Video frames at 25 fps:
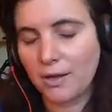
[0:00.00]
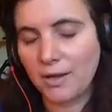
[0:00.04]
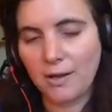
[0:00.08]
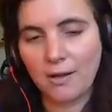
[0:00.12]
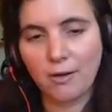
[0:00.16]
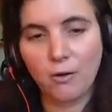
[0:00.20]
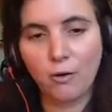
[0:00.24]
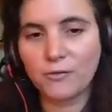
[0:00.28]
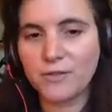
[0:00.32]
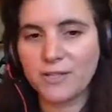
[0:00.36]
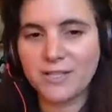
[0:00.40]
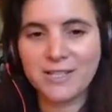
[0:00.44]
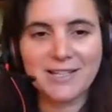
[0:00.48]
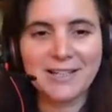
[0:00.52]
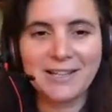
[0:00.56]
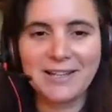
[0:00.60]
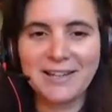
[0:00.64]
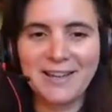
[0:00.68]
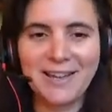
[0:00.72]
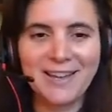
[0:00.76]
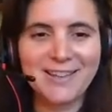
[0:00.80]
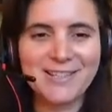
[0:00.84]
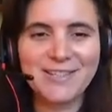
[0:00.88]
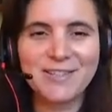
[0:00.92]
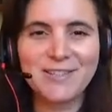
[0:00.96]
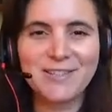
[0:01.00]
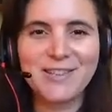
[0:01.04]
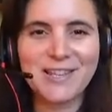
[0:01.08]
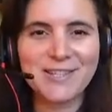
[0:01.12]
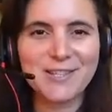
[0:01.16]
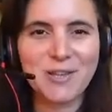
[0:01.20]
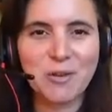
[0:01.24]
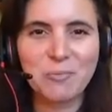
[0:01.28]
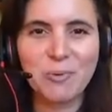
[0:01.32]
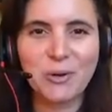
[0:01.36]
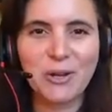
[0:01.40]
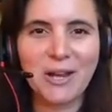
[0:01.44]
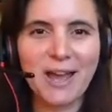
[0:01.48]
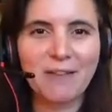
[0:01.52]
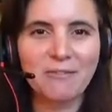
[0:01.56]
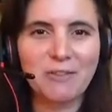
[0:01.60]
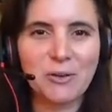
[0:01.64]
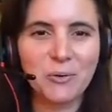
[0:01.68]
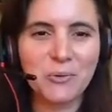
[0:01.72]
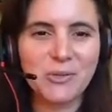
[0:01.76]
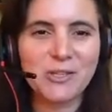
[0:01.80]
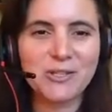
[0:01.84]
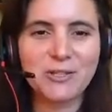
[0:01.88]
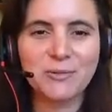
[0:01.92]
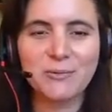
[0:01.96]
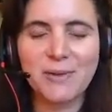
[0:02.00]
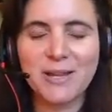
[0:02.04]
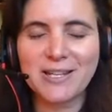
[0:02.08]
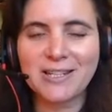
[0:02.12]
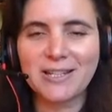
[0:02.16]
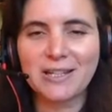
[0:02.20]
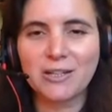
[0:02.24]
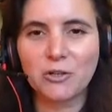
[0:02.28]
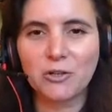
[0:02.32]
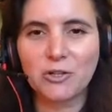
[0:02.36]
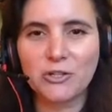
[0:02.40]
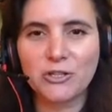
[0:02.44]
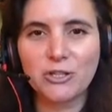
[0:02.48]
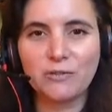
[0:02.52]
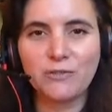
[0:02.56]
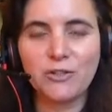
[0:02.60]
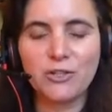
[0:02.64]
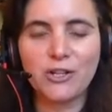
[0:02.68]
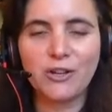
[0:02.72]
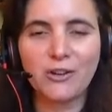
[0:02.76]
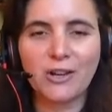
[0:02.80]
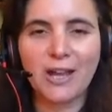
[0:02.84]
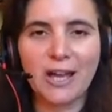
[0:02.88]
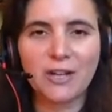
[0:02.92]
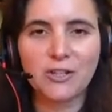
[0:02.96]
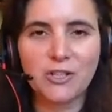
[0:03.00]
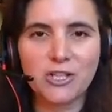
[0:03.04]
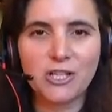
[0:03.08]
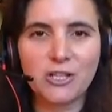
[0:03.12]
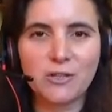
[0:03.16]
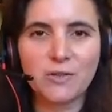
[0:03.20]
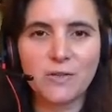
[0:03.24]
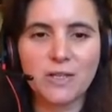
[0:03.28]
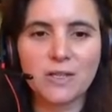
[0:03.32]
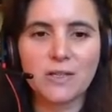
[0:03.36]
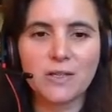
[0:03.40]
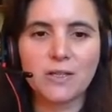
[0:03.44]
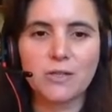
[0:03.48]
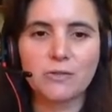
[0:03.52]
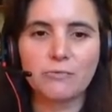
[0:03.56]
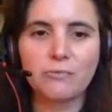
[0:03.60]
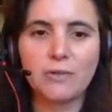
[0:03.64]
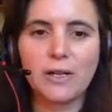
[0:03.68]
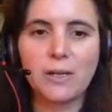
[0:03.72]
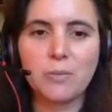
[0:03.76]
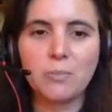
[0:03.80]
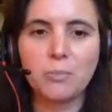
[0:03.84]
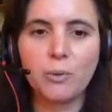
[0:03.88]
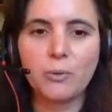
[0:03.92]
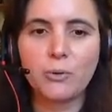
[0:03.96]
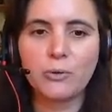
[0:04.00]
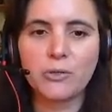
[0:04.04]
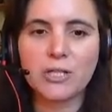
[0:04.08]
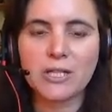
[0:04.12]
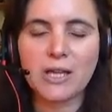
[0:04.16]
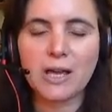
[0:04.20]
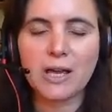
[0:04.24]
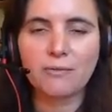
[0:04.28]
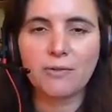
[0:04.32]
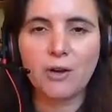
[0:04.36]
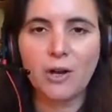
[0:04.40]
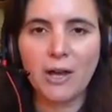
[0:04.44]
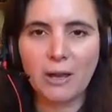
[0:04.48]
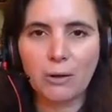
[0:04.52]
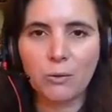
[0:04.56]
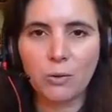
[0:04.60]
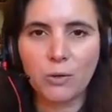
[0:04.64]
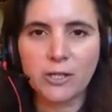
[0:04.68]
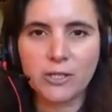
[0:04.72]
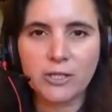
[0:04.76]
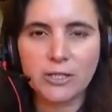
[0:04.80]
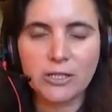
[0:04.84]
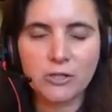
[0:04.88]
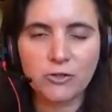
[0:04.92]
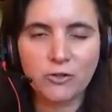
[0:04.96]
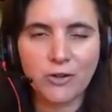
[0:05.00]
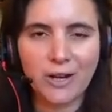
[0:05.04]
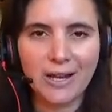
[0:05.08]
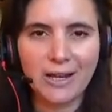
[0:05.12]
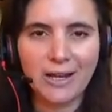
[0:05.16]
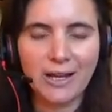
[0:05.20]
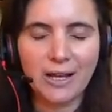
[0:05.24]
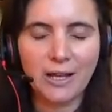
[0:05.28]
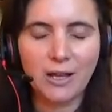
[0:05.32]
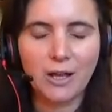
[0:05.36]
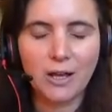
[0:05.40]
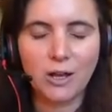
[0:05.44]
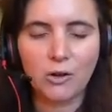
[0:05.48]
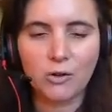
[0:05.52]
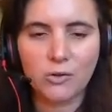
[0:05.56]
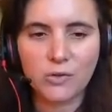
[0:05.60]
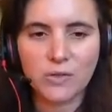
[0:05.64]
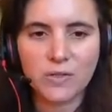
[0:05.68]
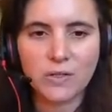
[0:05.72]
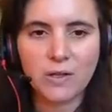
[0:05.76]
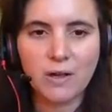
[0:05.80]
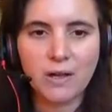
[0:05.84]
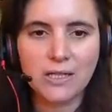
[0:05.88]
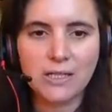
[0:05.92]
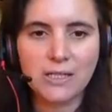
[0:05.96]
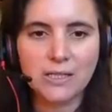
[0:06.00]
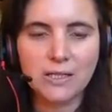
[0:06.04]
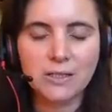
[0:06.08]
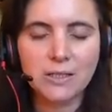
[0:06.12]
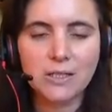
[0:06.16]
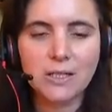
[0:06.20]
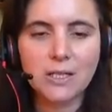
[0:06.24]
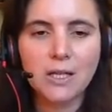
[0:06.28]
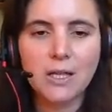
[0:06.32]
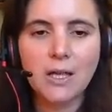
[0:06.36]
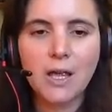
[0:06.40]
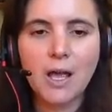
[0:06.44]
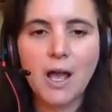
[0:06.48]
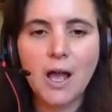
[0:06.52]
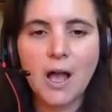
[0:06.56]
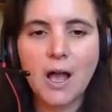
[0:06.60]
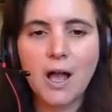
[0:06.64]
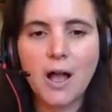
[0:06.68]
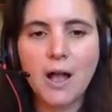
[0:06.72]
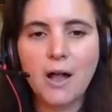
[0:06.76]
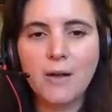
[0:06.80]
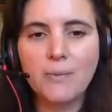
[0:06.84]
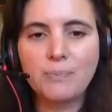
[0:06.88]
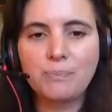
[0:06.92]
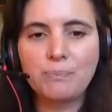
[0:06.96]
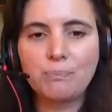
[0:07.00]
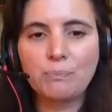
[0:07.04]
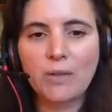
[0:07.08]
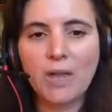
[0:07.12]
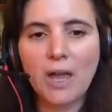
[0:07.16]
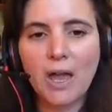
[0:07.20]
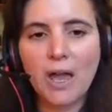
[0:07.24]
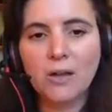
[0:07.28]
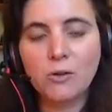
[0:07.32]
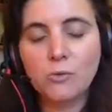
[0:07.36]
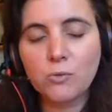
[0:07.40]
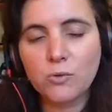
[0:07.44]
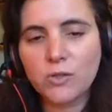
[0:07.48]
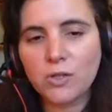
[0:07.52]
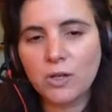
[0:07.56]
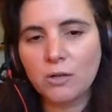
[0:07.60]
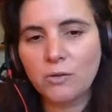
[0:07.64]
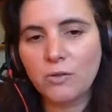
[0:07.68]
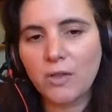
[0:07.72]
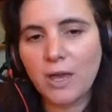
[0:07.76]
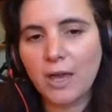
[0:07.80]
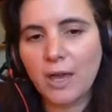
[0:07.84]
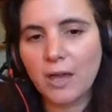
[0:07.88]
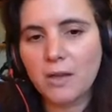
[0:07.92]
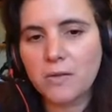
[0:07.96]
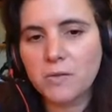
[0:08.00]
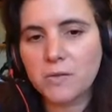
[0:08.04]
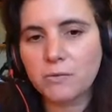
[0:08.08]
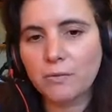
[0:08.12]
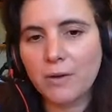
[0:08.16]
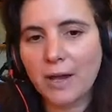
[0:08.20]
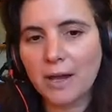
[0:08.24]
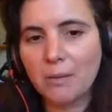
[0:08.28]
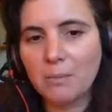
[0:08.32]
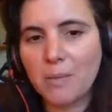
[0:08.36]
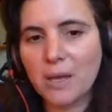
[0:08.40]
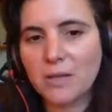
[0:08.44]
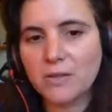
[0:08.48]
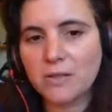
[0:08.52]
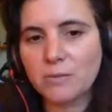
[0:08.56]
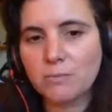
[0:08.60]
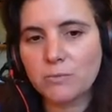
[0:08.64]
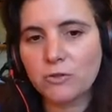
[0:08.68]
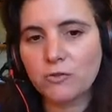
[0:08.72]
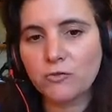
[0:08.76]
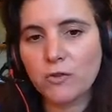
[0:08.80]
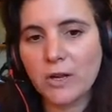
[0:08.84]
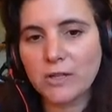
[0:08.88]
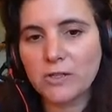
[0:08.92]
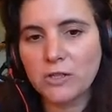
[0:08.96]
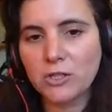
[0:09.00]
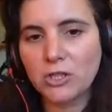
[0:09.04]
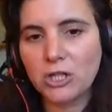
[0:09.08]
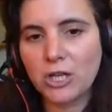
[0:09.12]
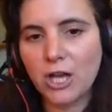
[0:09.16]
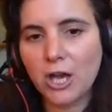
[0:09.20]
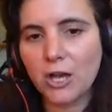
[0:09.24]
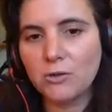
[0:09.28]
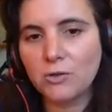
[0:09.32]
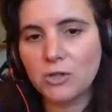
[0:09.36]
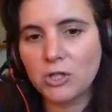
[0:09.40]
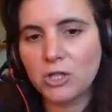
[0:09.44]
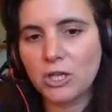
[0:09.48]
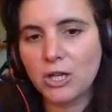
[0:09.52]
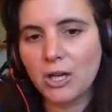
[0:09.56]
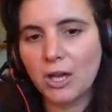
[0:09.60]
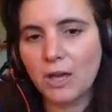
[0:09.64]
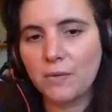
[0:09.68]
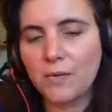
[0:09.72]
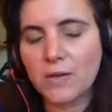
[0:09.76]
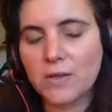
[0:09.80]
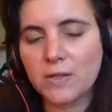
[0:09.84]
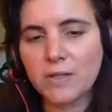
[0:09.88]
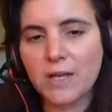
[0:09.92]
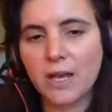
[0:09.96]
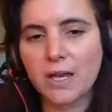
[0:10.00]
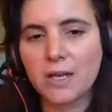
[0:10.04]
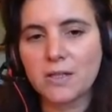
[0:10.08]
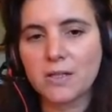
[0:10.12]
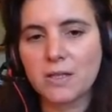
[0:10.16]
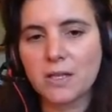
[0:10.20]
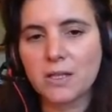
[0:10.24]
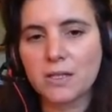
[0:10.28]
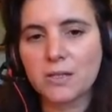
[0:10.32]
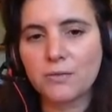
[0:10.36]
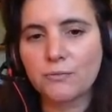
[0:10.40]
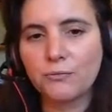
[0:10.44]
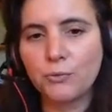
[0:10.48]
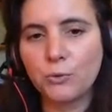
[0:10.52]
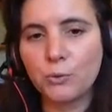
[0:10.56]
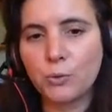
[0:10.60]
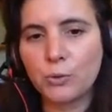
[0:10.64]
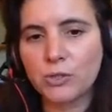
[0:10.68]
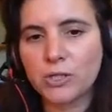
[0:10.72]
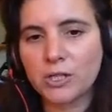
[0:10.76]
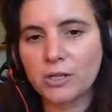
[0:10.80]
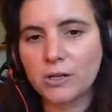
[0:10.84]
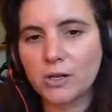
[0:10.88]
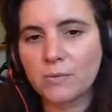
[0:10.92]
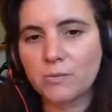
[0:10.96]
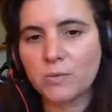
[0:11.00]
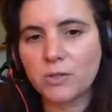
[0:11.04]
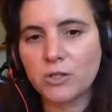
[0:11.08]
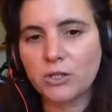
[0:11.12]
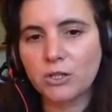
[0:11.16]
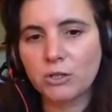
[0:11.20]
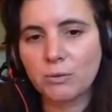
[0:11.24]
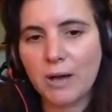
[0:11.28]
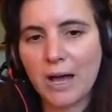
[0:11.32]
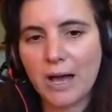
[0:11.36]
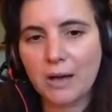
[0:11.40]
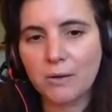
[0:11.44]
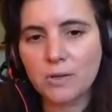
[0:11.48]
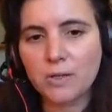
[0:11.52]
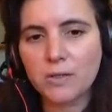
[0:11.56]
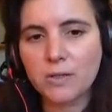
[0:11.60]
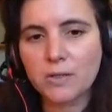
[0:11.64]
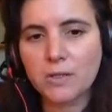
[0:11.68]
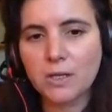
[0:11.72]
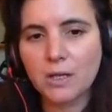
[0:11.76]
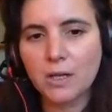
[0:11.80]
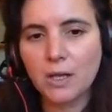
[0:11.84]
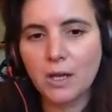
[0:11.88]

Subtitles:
Obviously, there's no point in having all this great technology if you don't know how to use it. So it's really important to have high quality training alongside it. And also they're going to recommend some strategy coaching. In this case, it's 4 times 2 hours.